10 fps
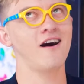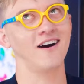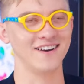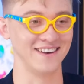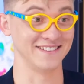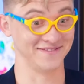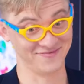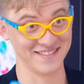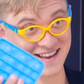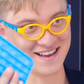It's cool!
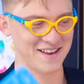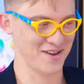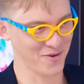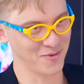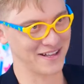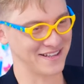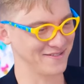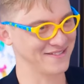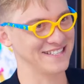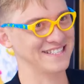Have fun at the
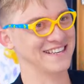party!